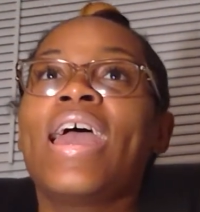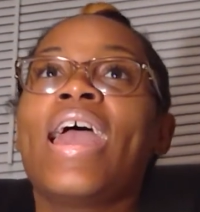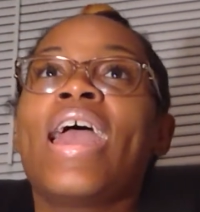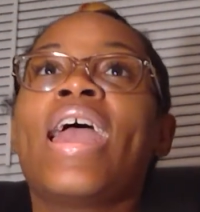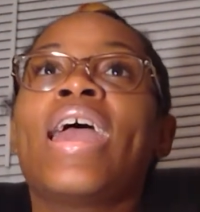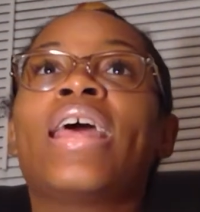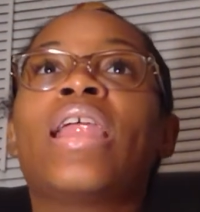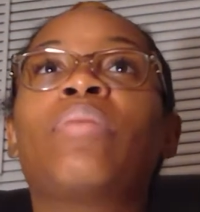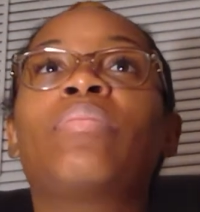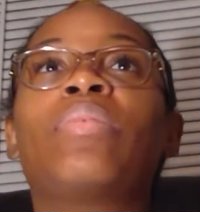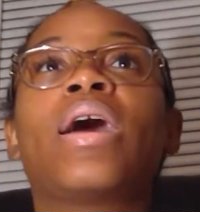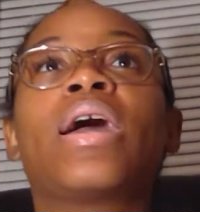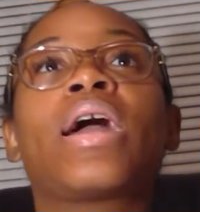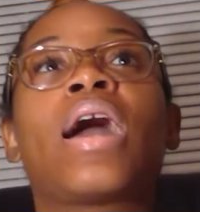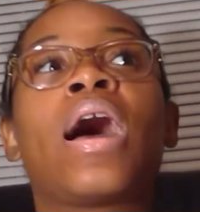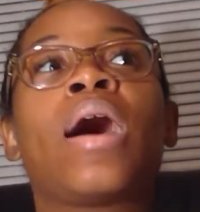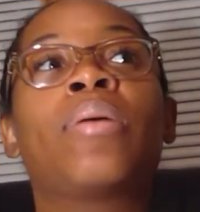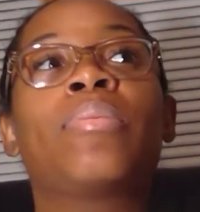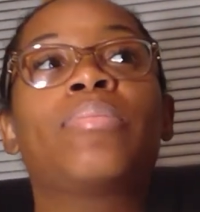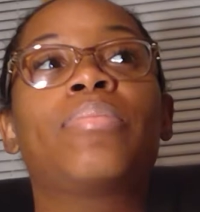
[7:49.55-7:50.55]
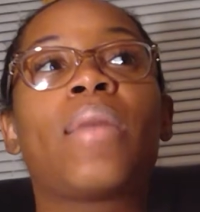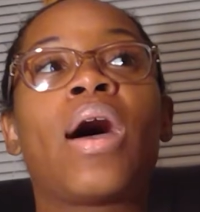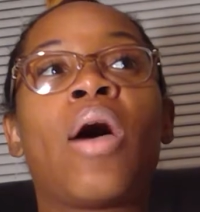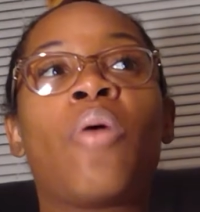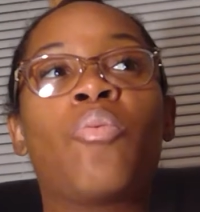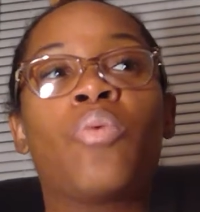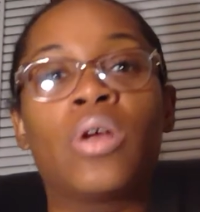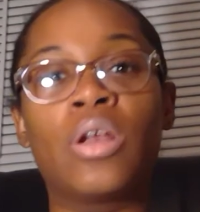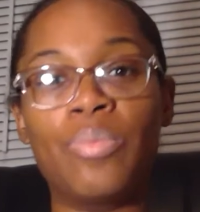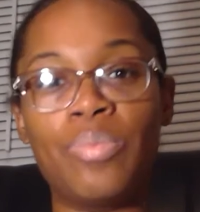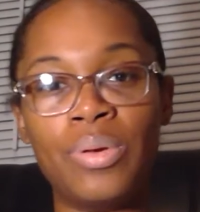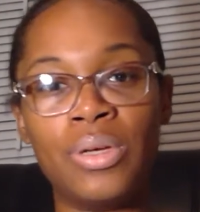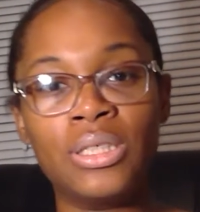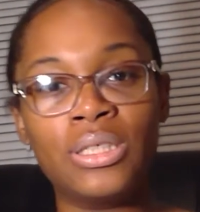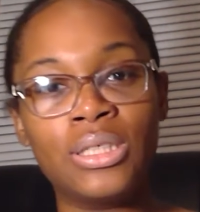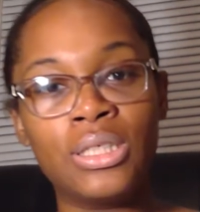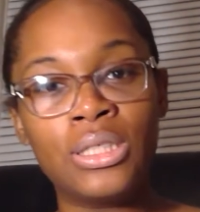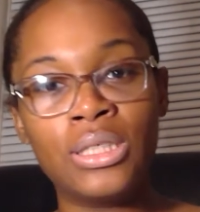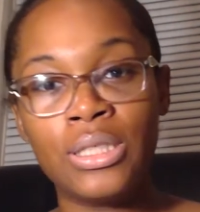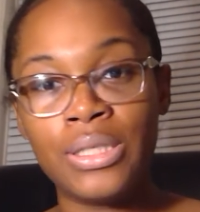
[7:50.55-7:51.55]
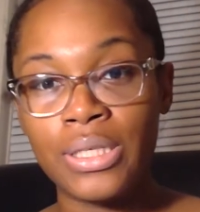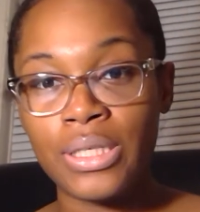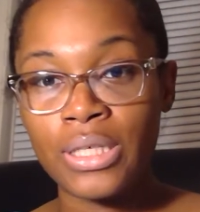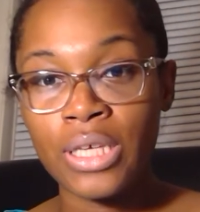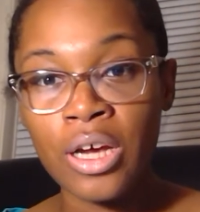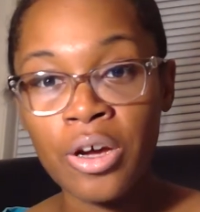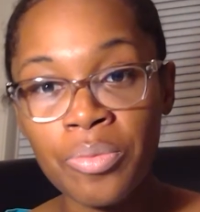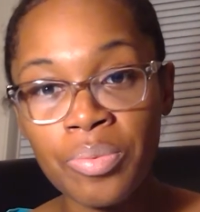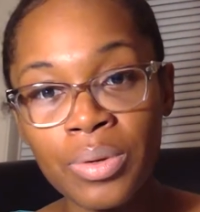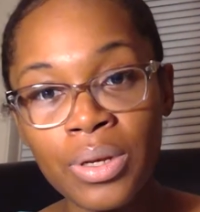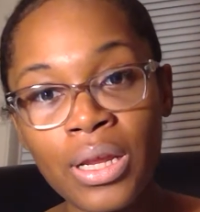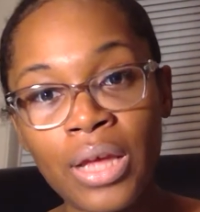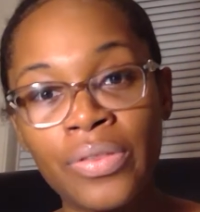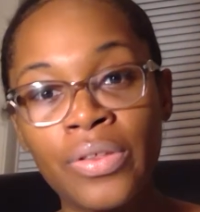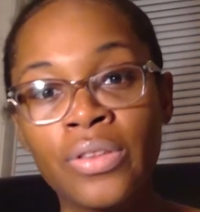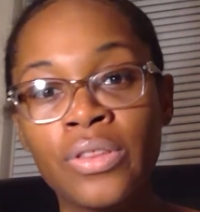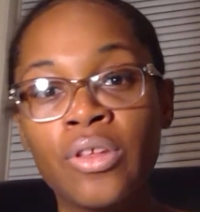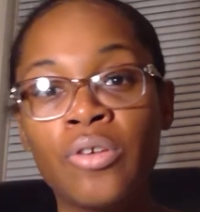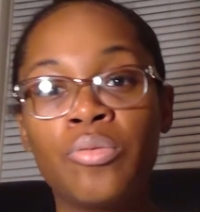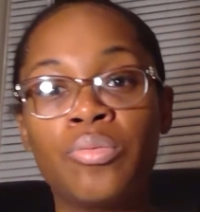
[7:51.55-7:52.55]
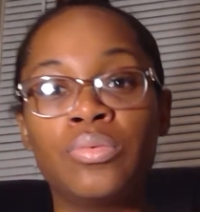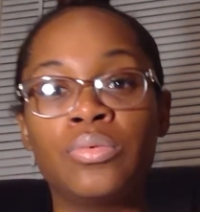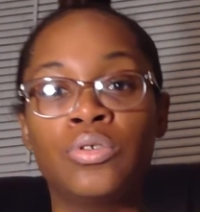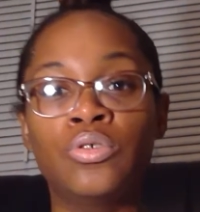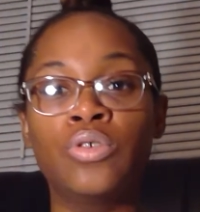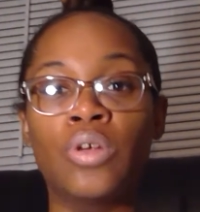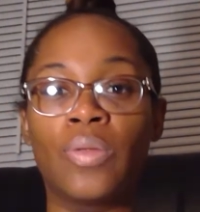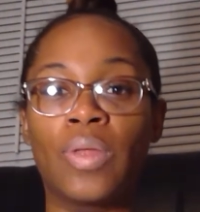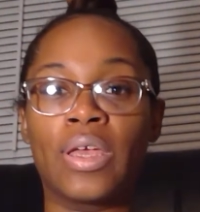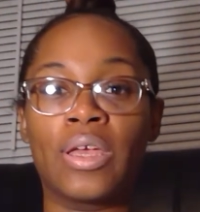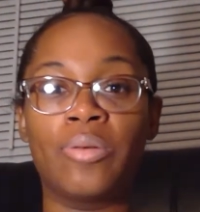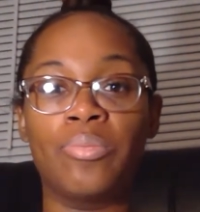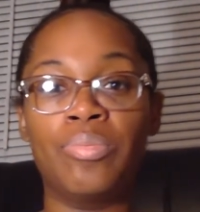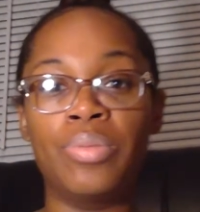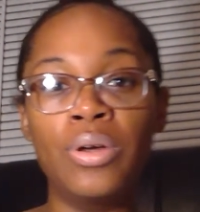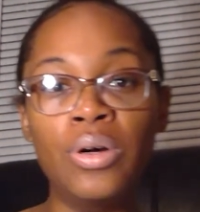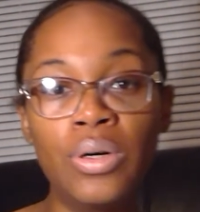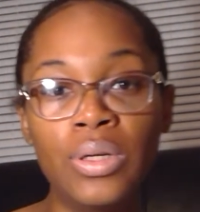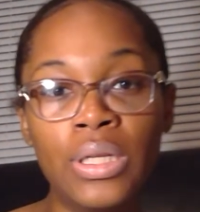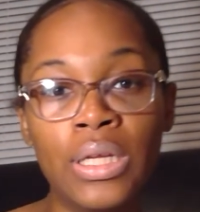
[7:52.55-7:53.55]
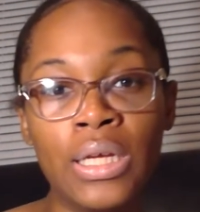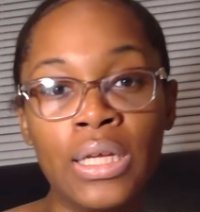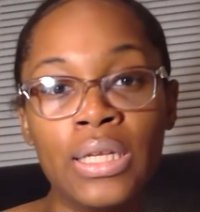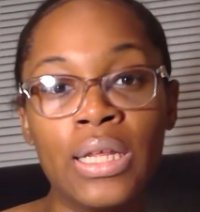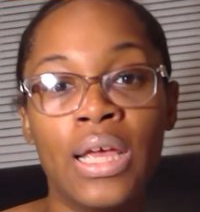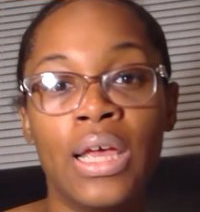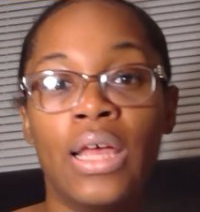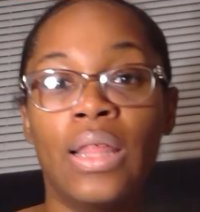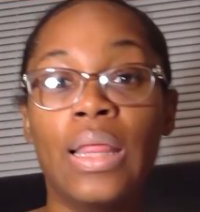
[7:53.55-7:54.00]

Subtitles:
And I'm like, I want to pitch this to this company. I think they'll, they could build it.